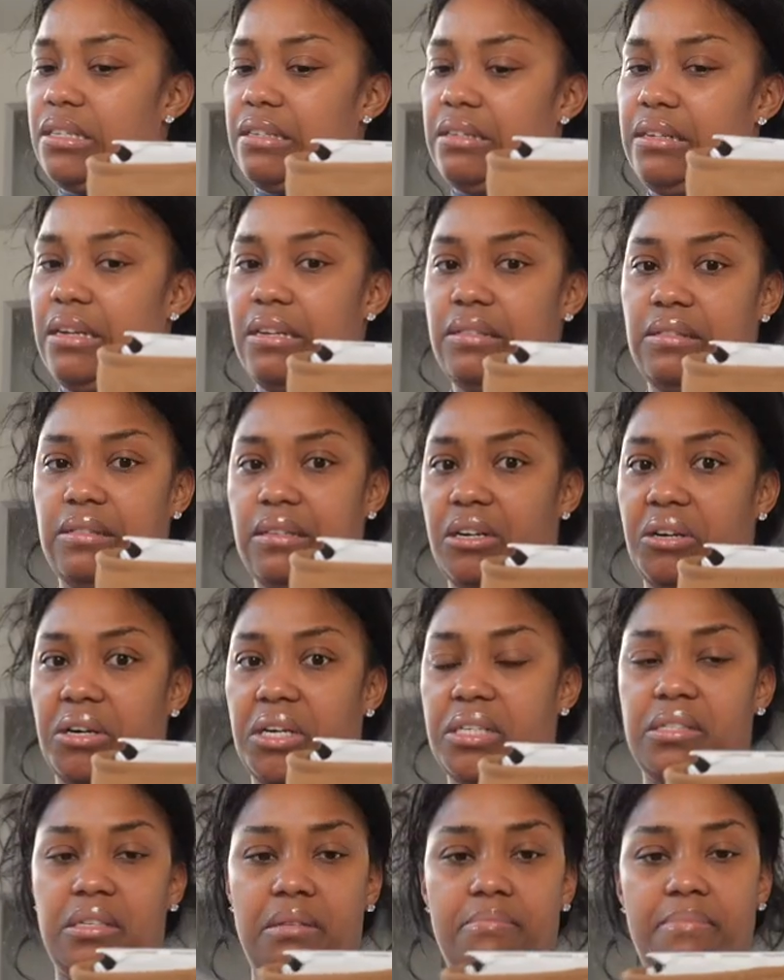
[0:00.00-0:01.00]
little dusty,
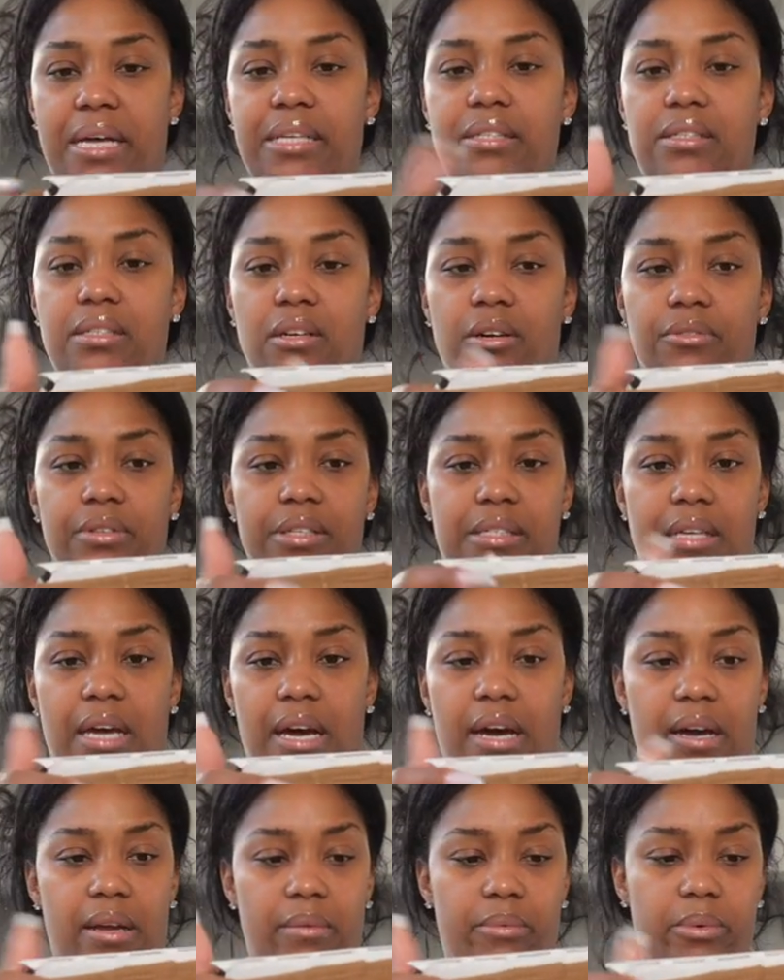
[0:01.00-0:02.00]
crusty, musty on the
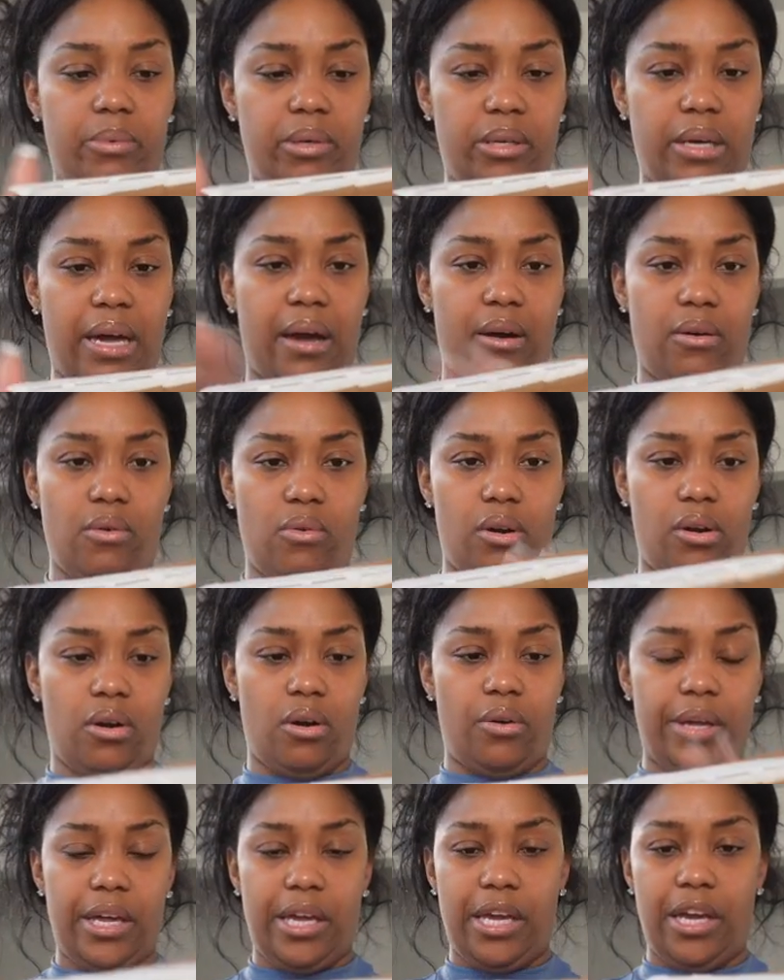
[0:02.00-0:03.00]
side. What we got going
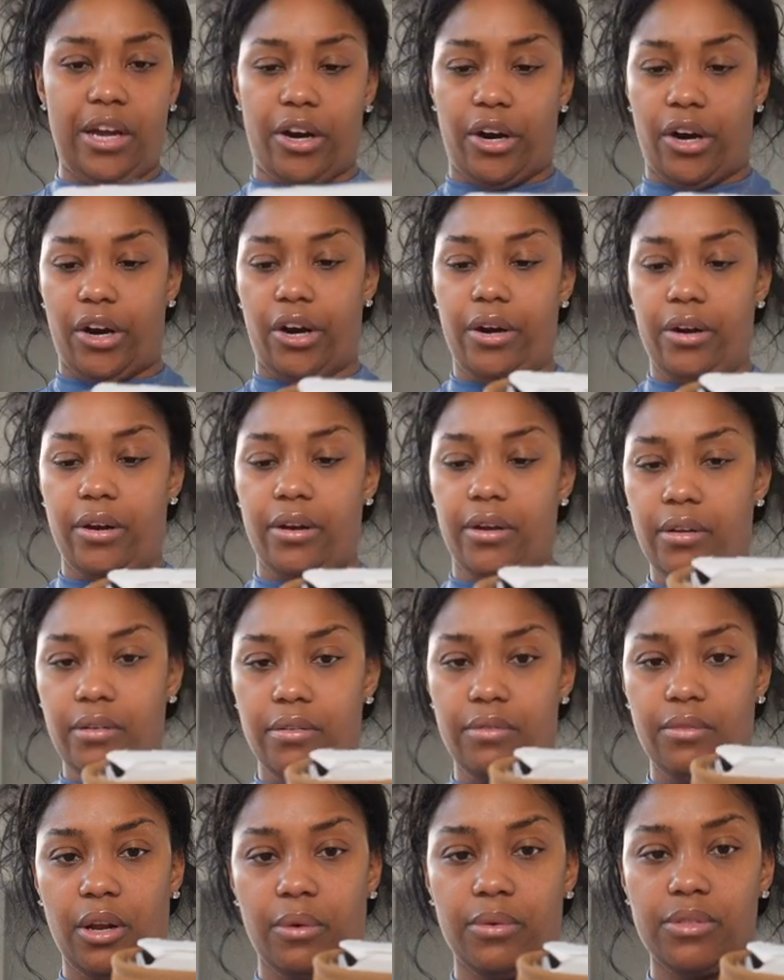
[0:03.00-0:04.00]
on here?
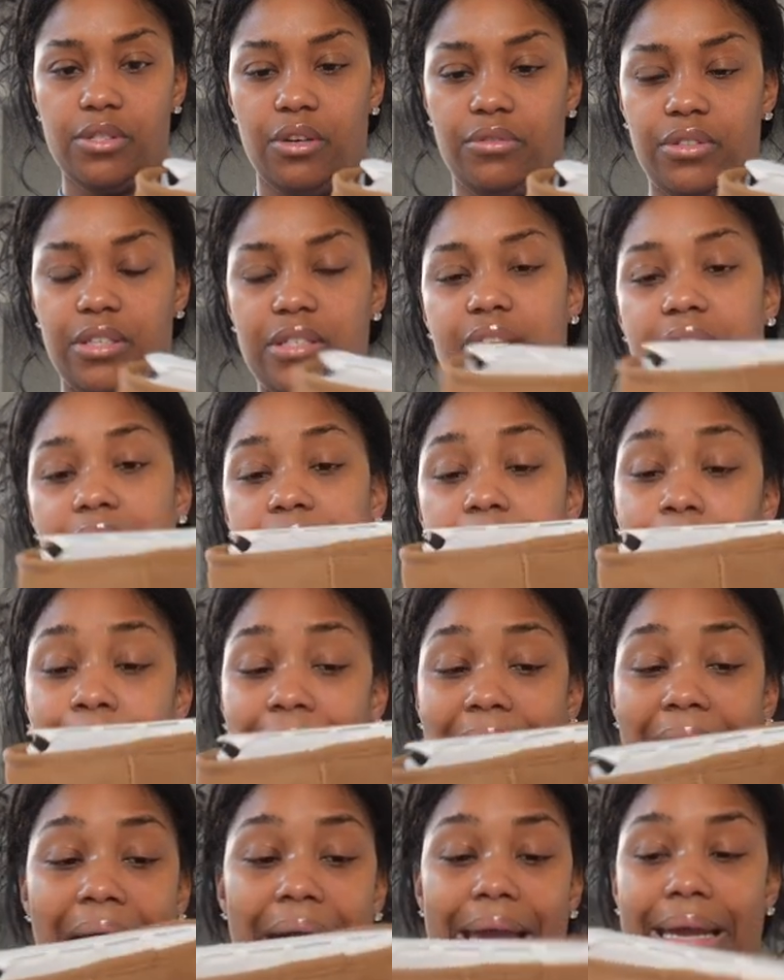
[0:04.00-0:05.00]
There was no discount
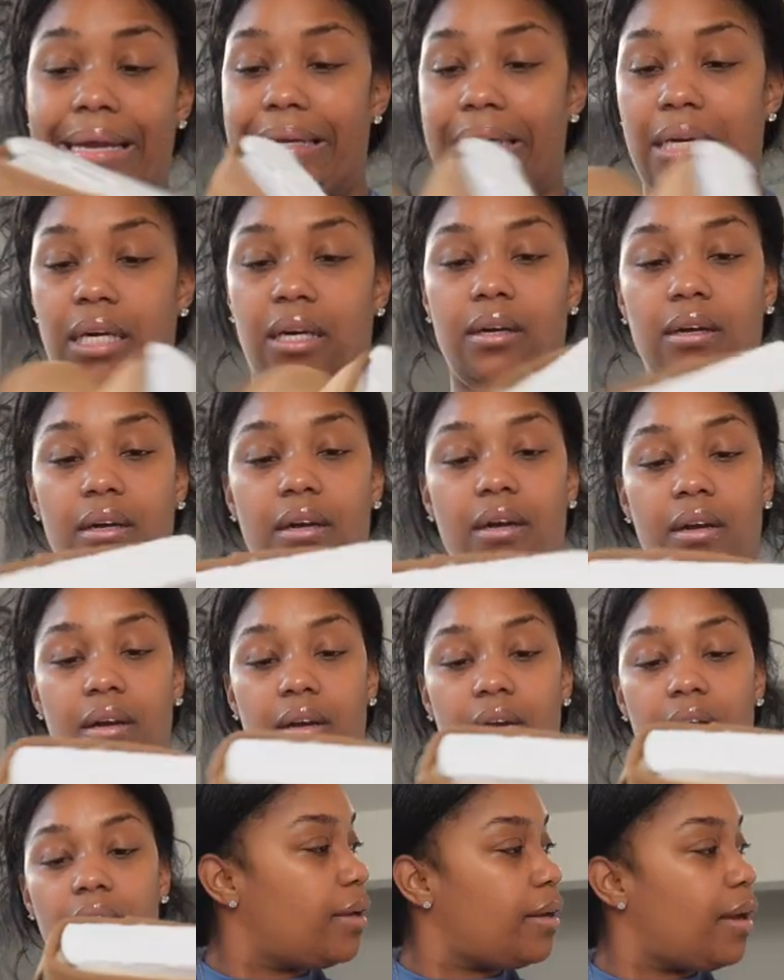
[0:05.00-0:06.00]
applied.
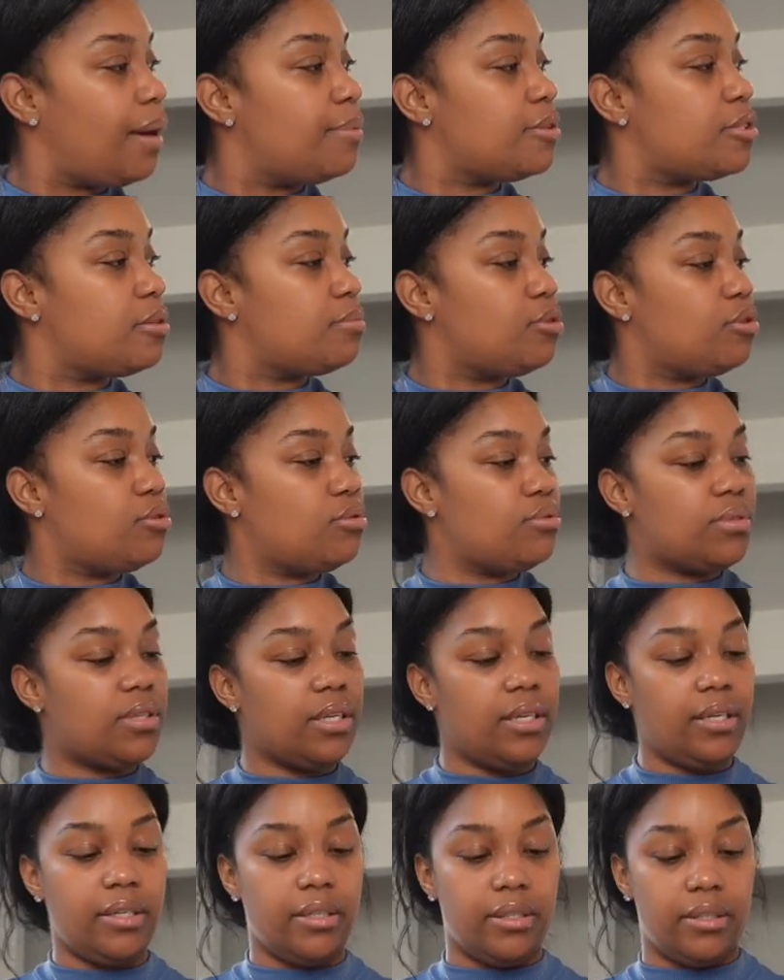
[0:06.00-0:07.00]
I gave me some used
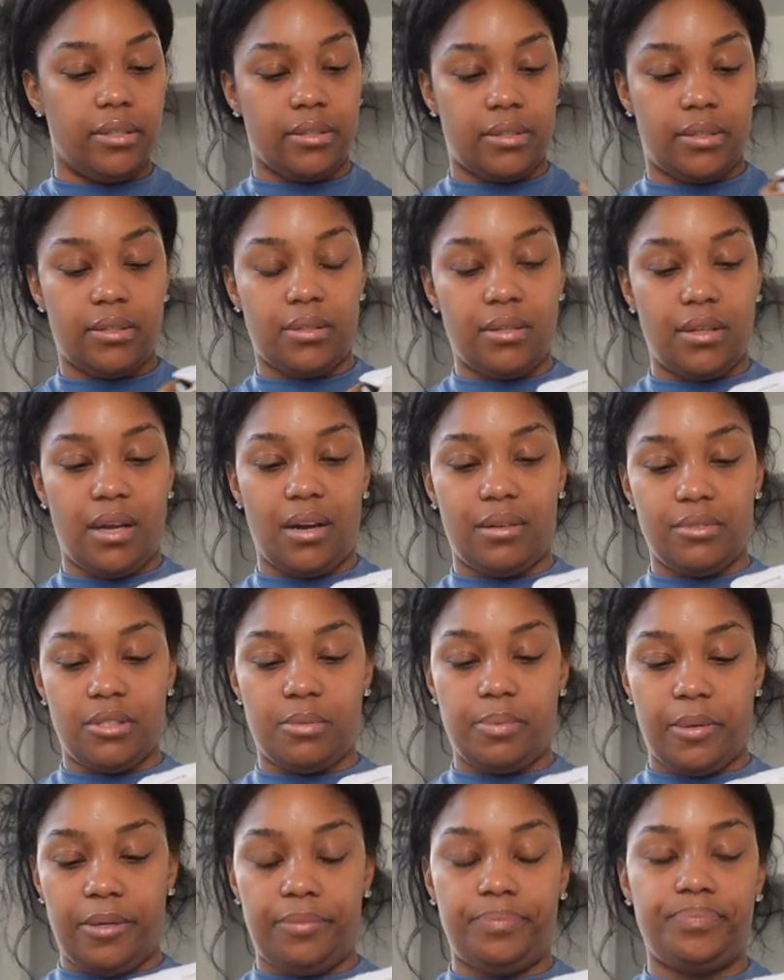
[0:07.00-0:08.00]
Uggs. No, I'm
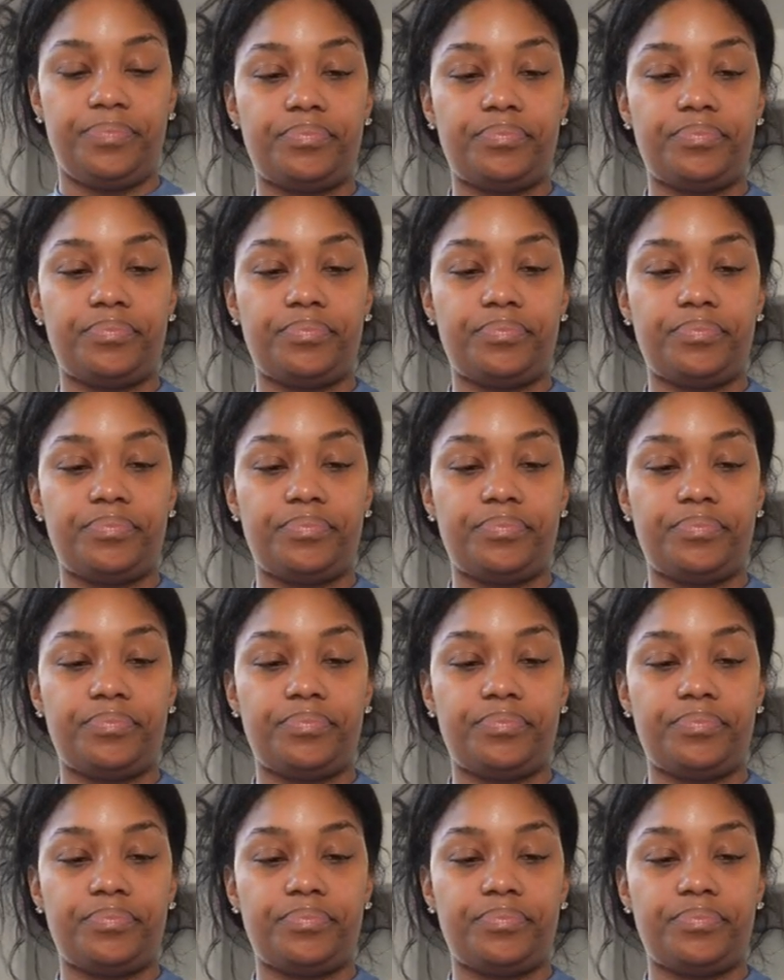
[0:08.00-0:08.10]
just playing.